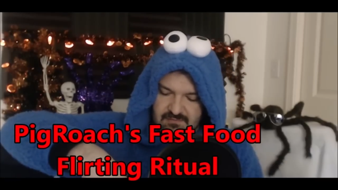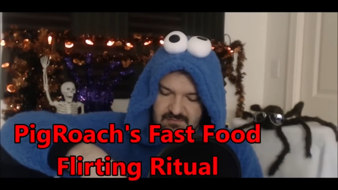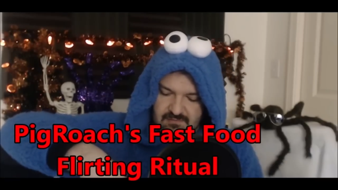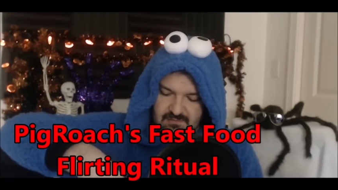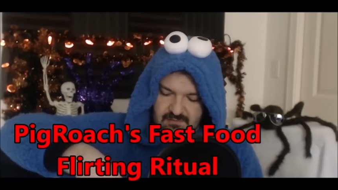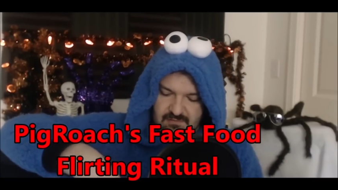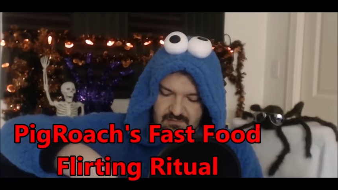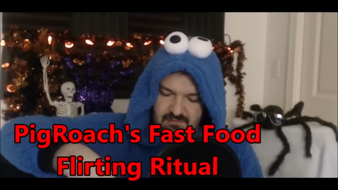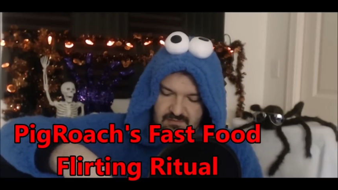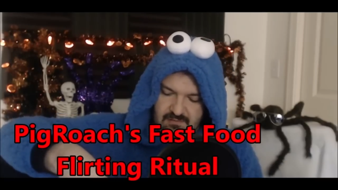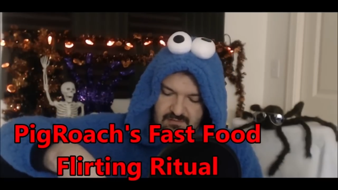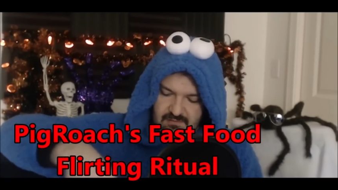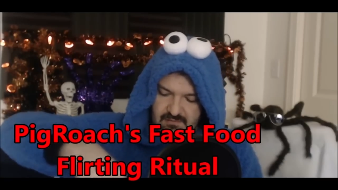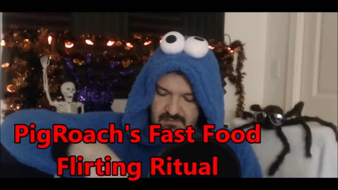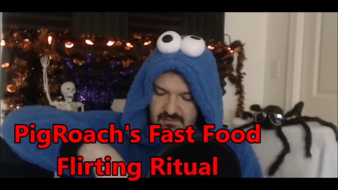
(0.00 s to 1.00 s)

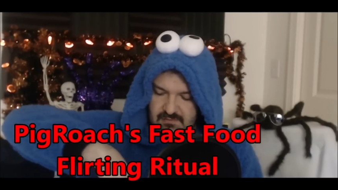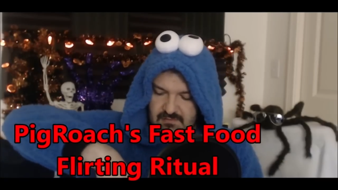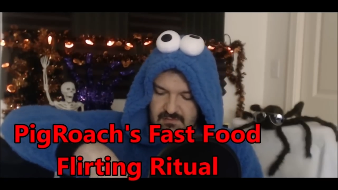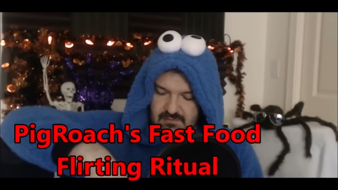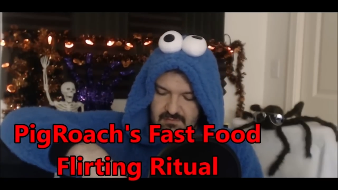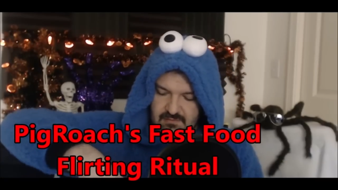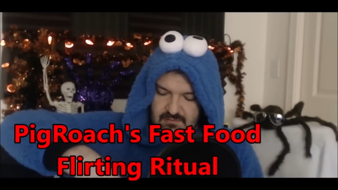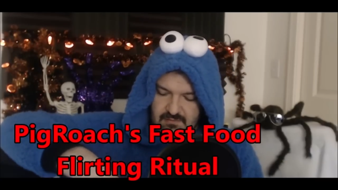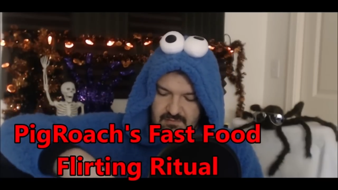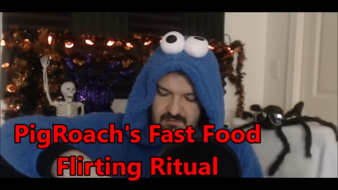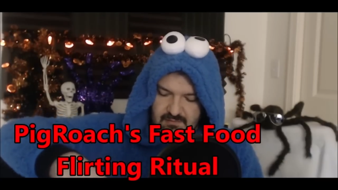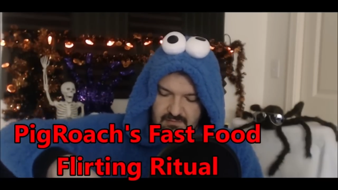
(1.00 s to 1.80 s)
(silence)